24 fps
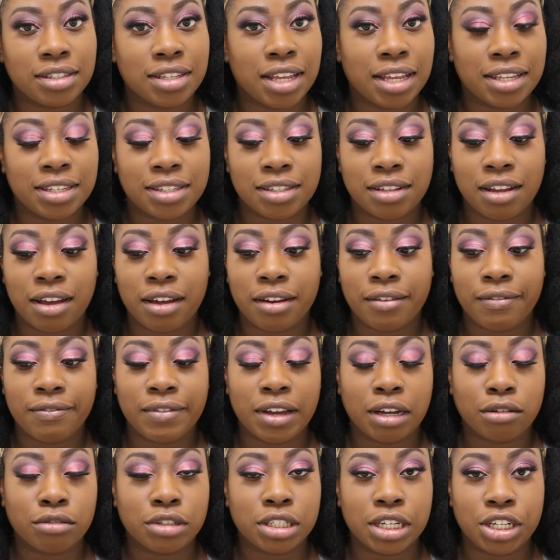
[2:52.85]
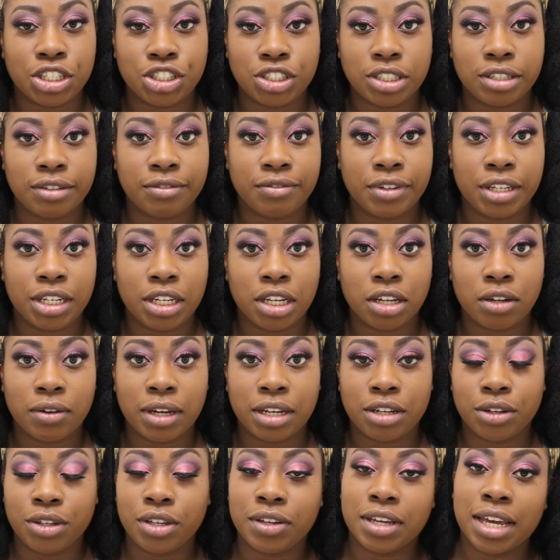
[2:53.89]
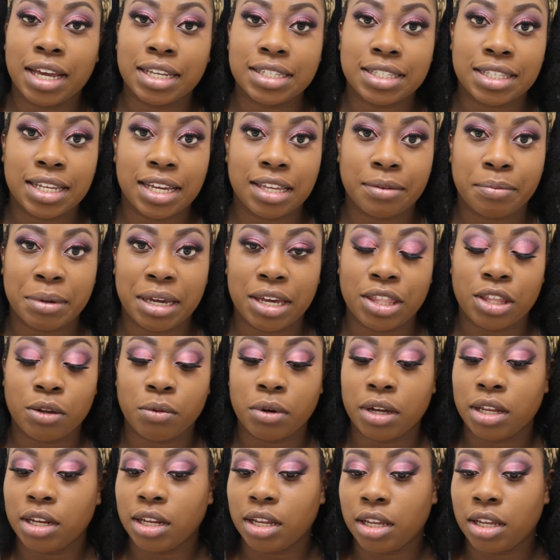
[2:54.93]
test on foundation video. I know you guys like my other one.